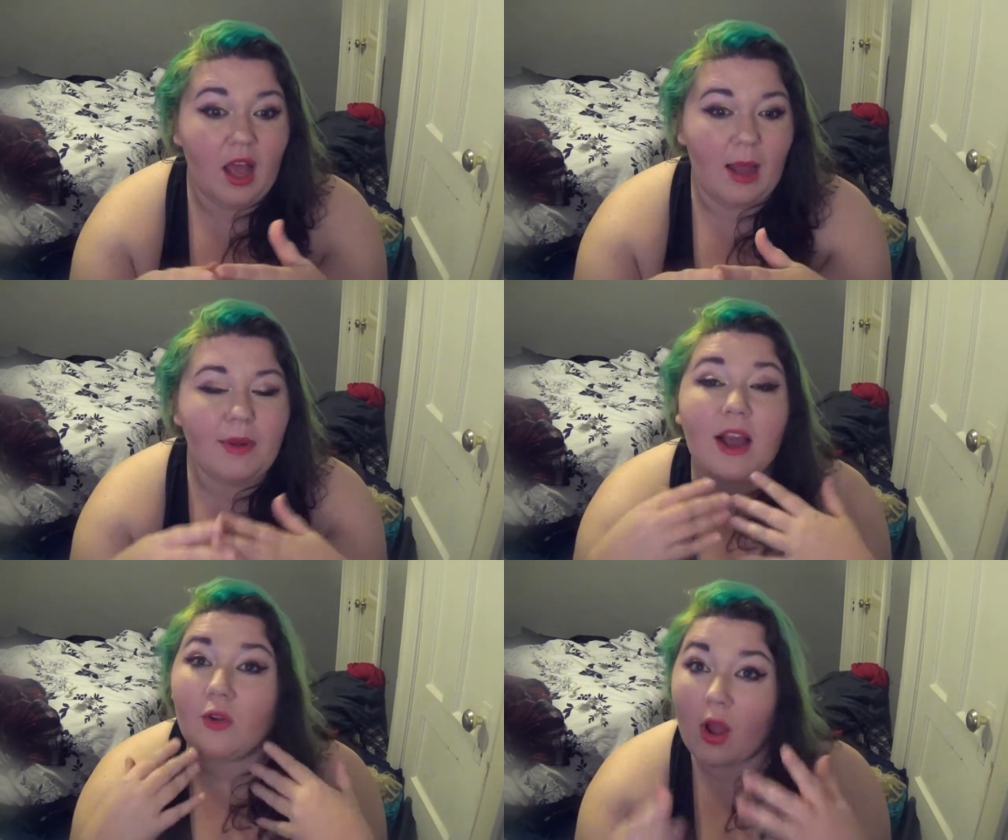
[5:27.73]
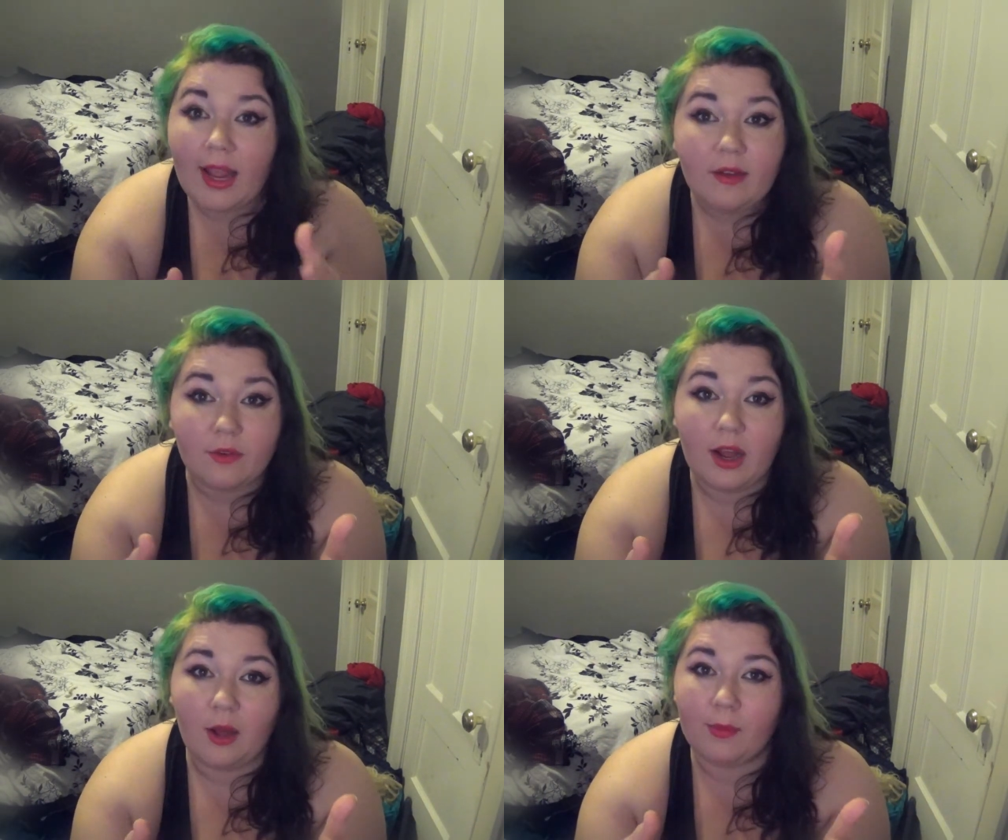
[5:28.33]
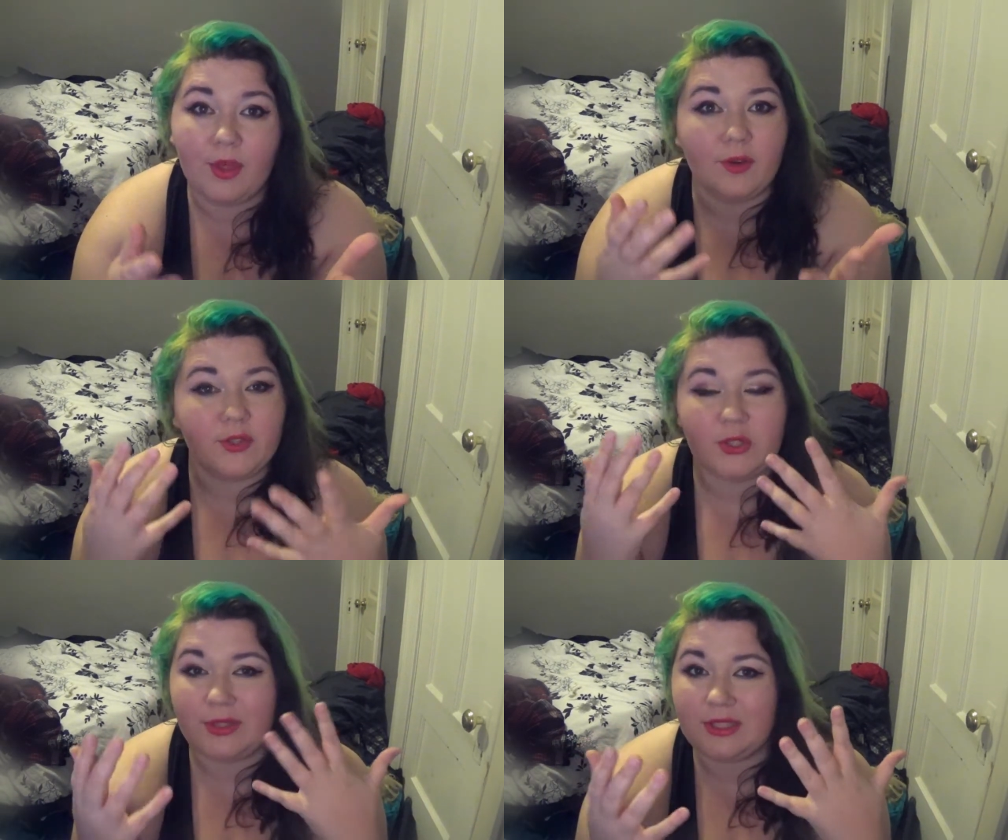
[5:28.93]
I'm not crying for help though,
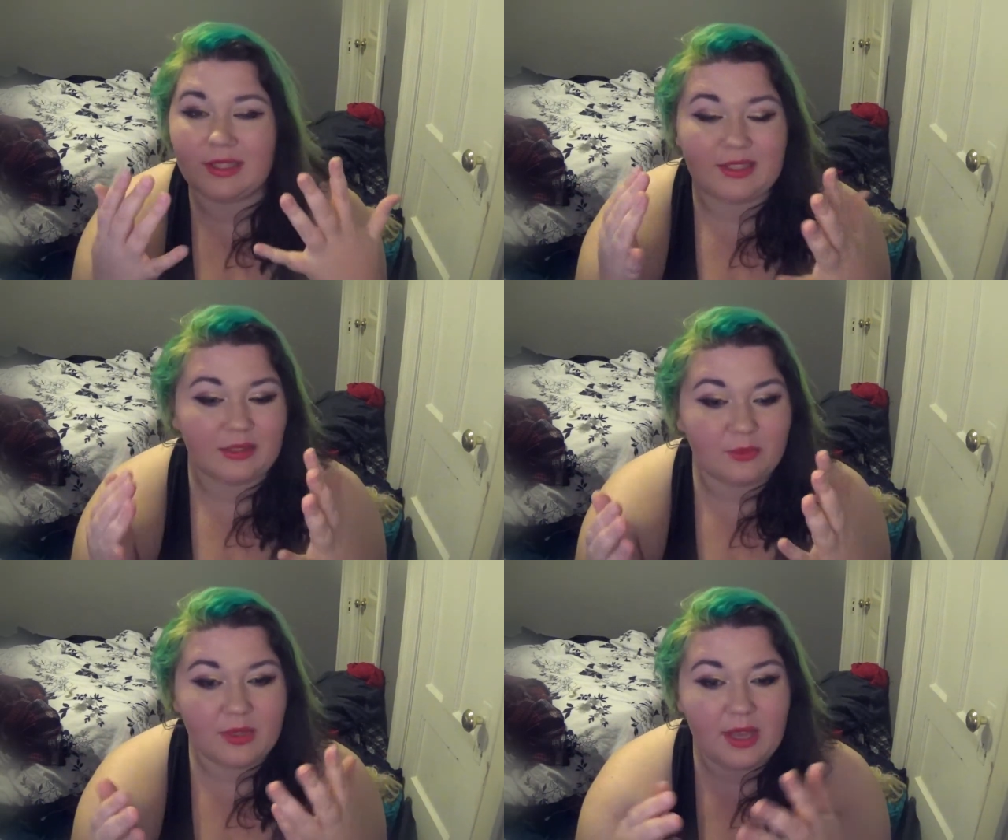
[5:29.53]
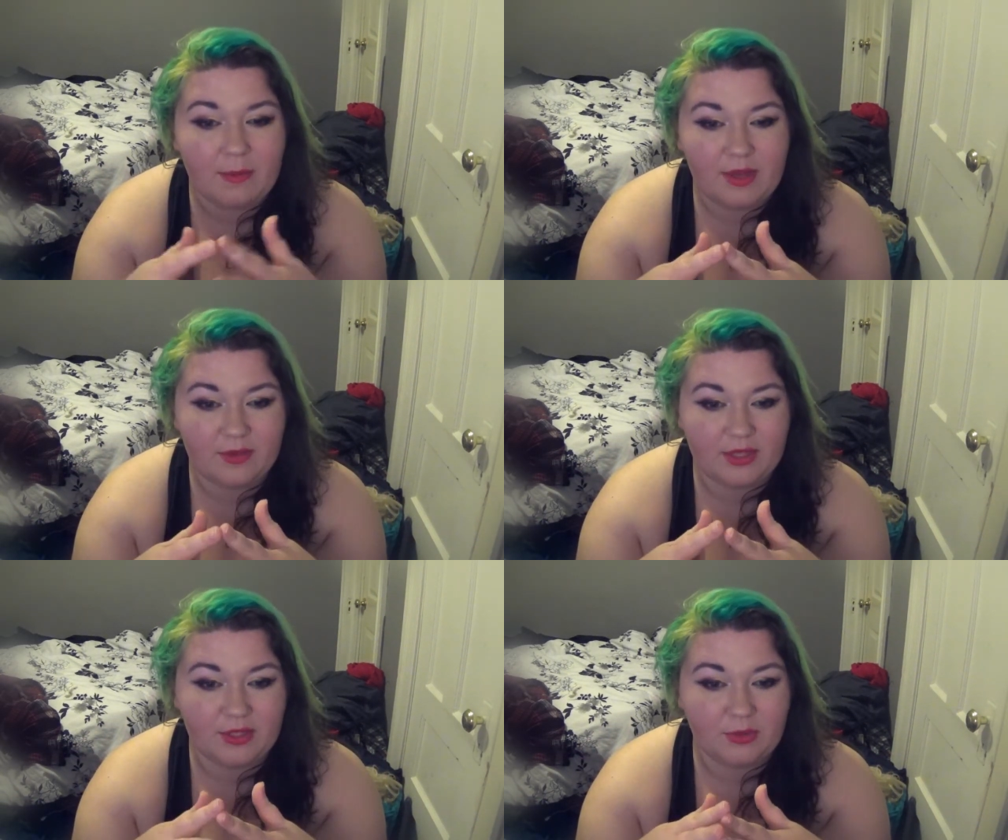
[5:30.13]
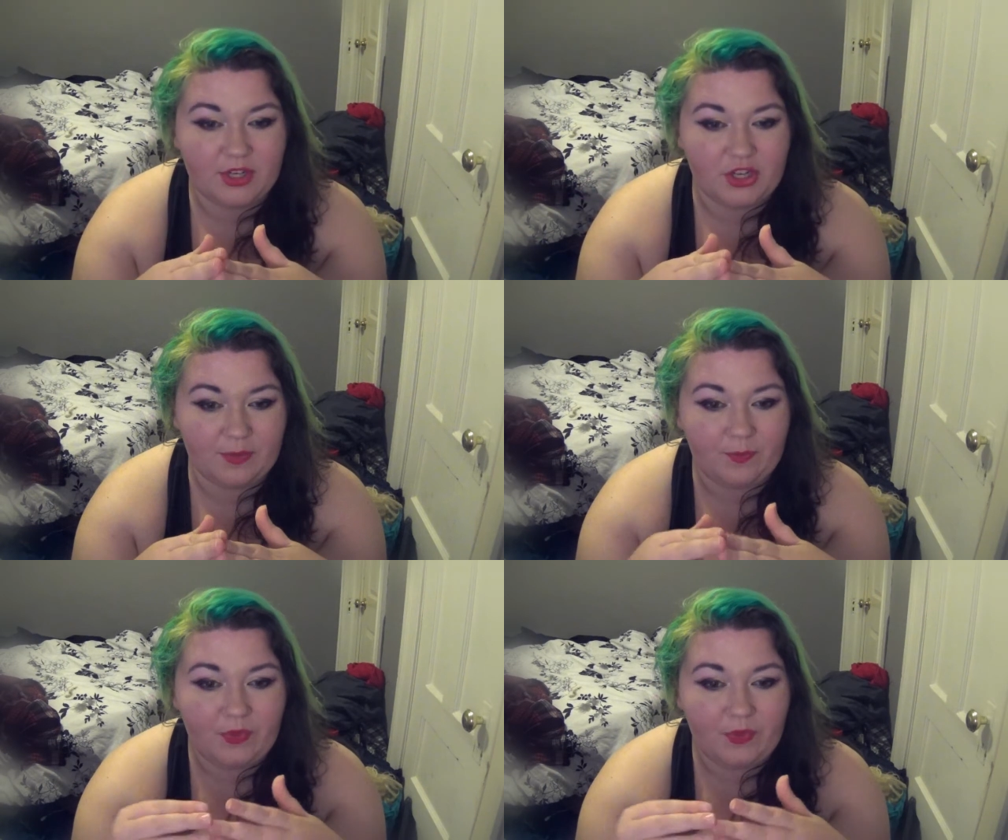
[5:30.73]
so it's it's a really ambiguous situation.